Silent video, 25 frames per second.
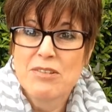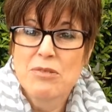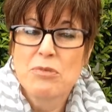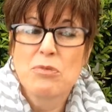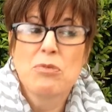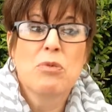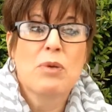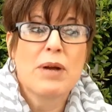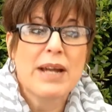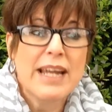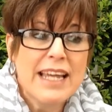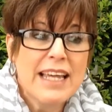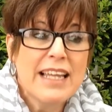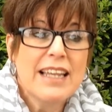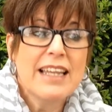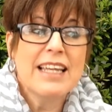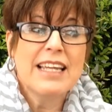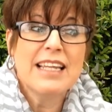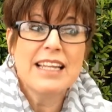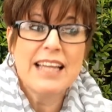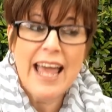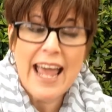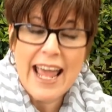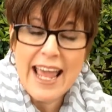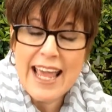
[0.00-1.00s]
Really
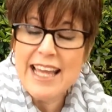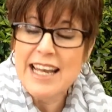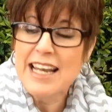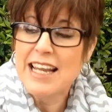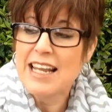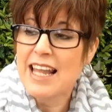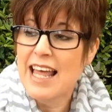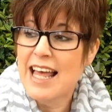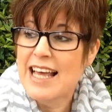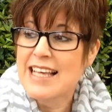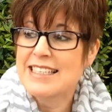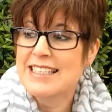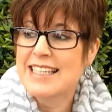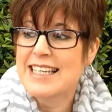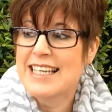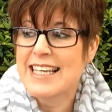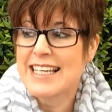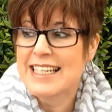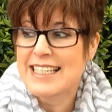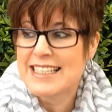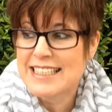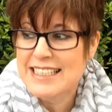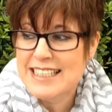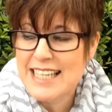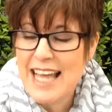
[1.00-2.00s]
analyzing
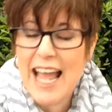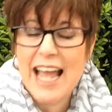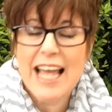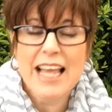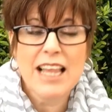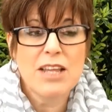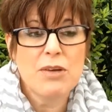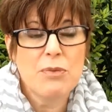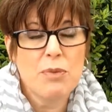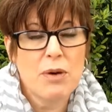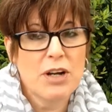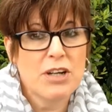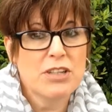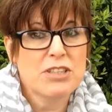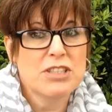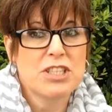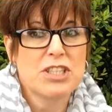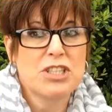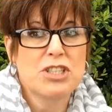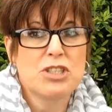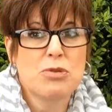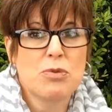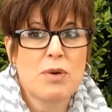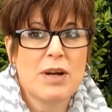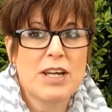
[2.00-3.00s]
exactly what our
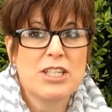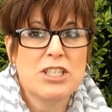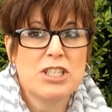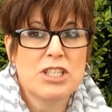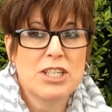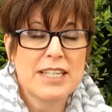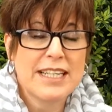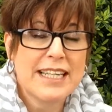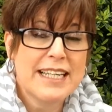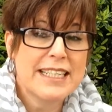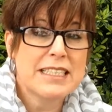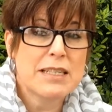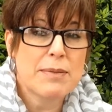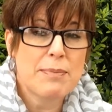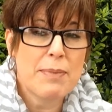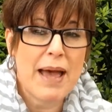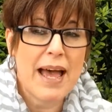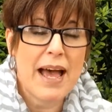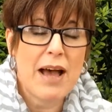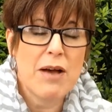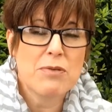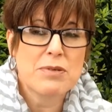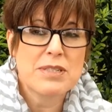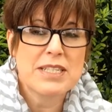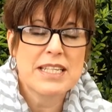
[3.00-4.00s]
situation is
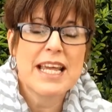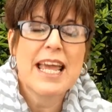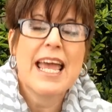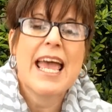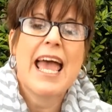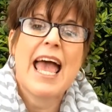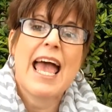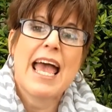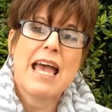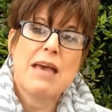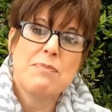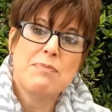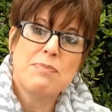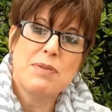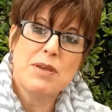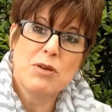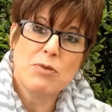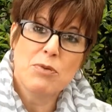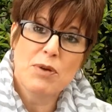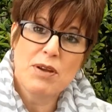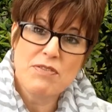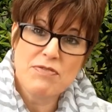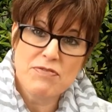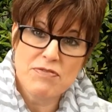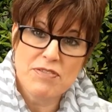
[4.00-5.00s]
about, and be
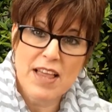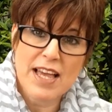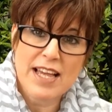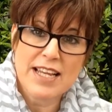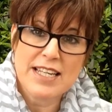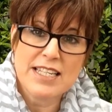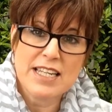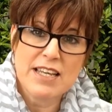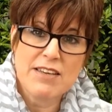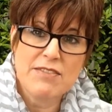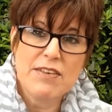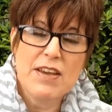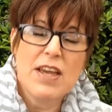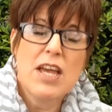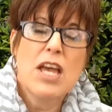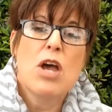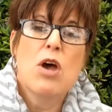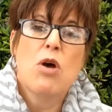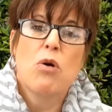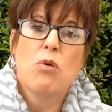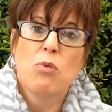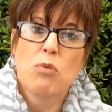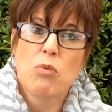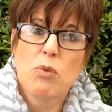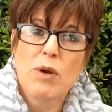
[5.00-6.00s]
reflective.
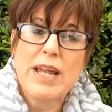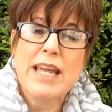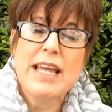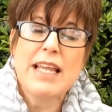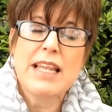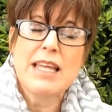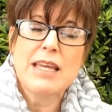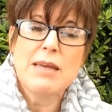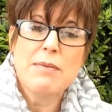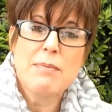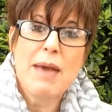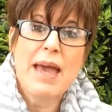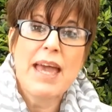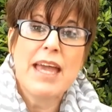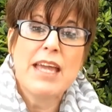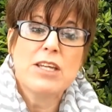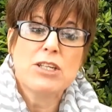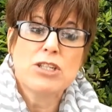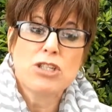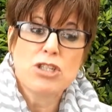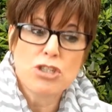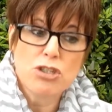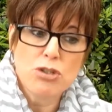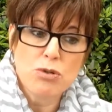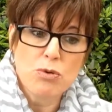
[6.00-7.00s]
Really make
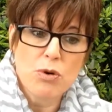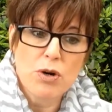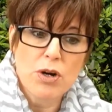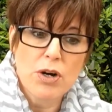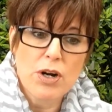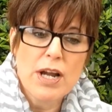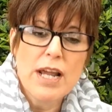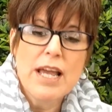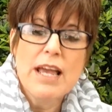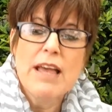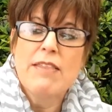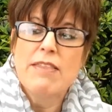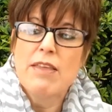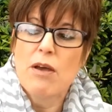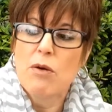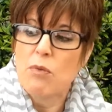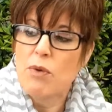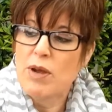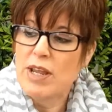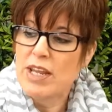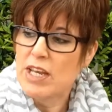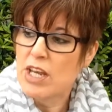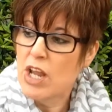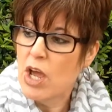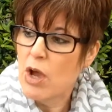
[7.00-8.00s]
sure that
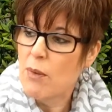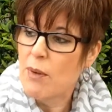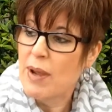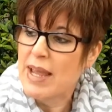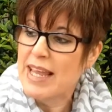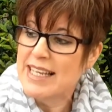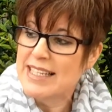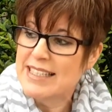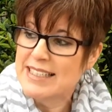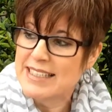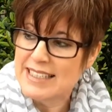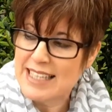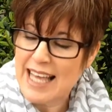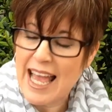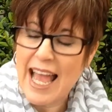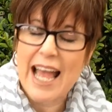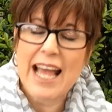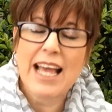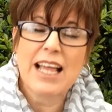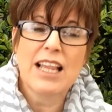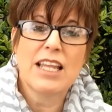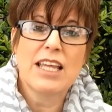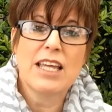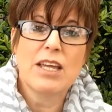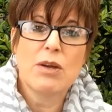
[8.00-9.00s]
we know
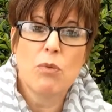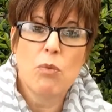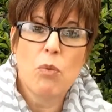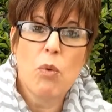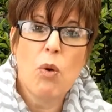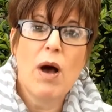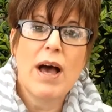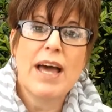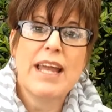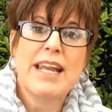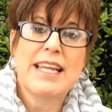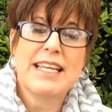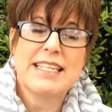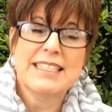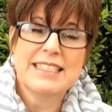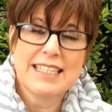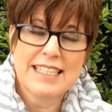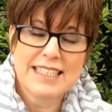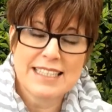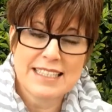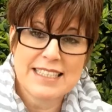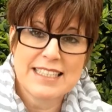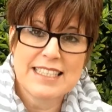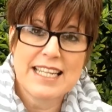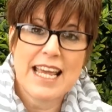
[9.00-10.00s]
exactly what is
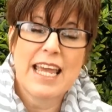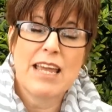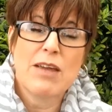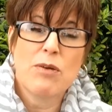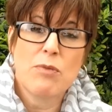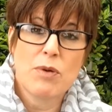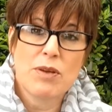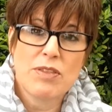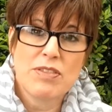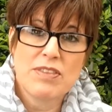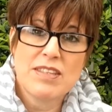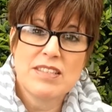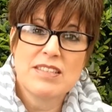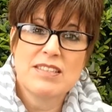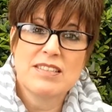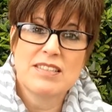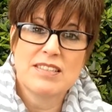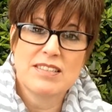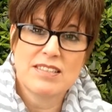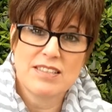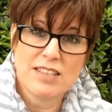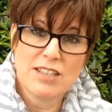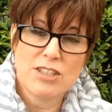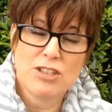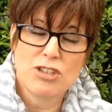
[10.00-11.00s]
at stake with this
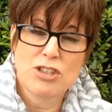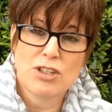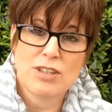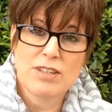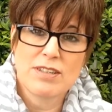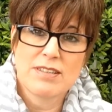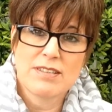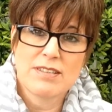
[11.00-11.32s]
decision.